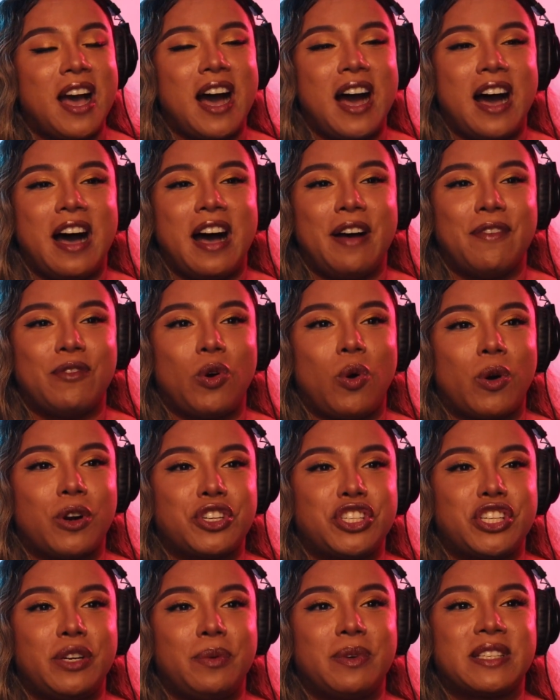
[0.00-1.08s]
Um, or
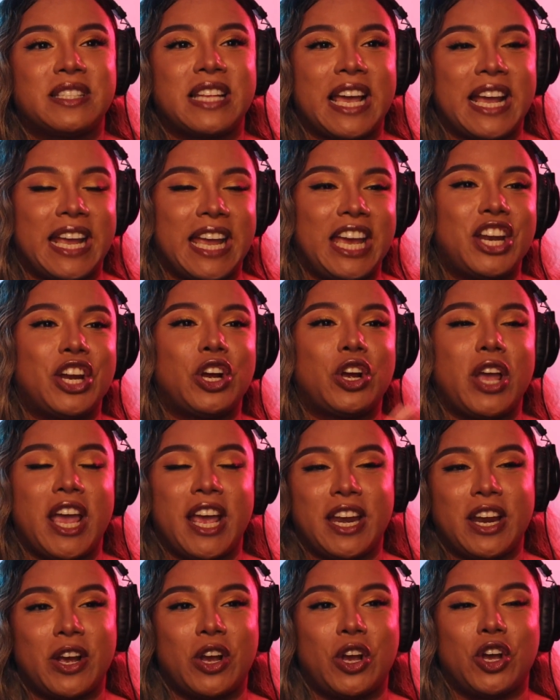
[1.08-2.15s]
she was like in a,
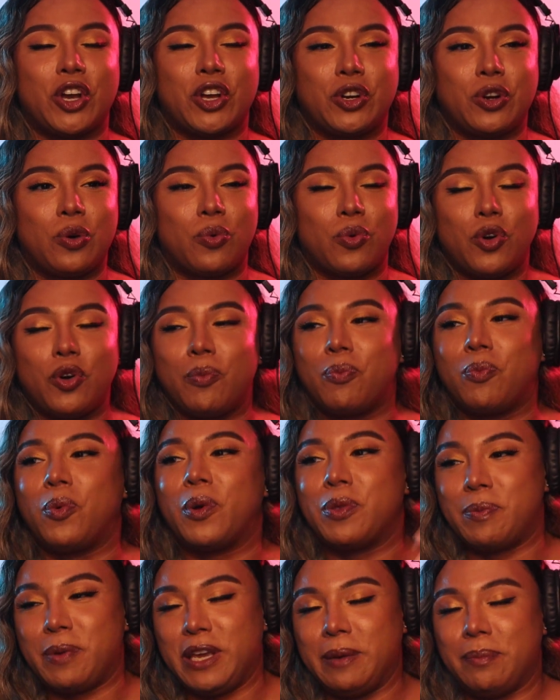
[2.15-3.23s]
in a good group
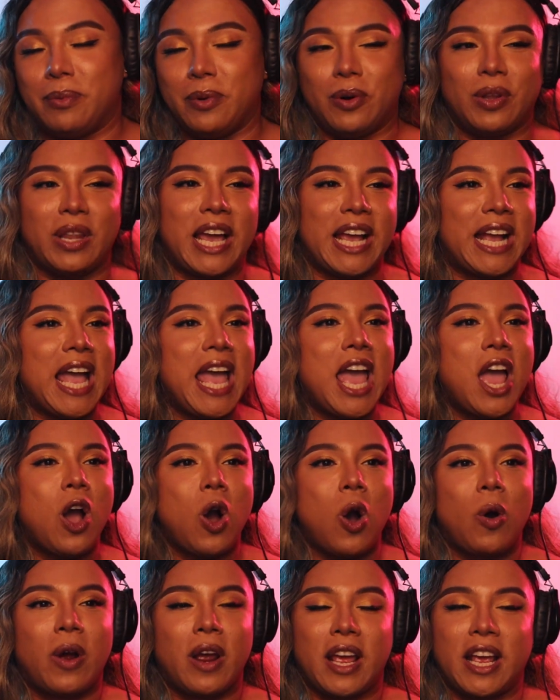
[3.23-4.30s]
with people. Like,
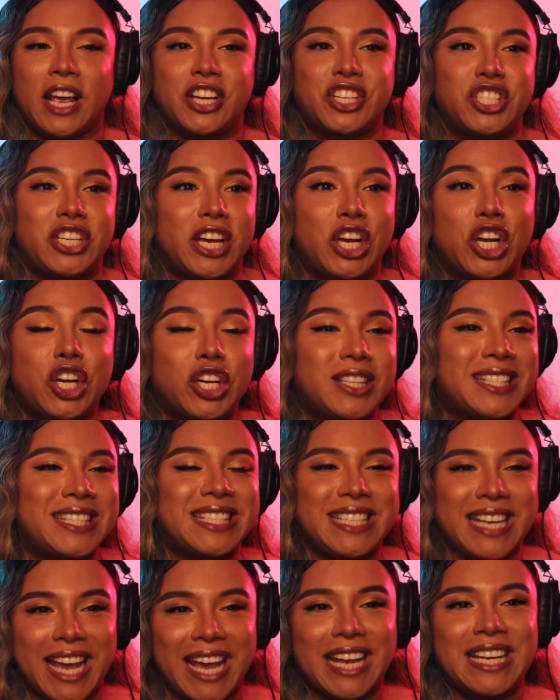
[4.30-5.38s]
or she had good
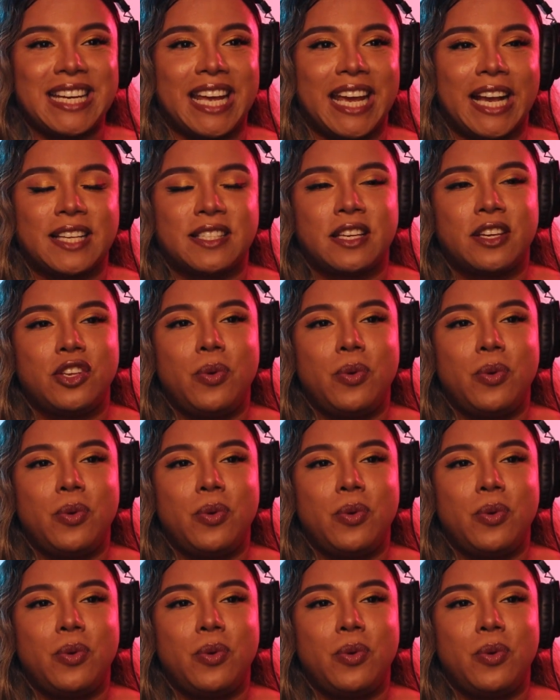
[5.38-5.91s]
standings.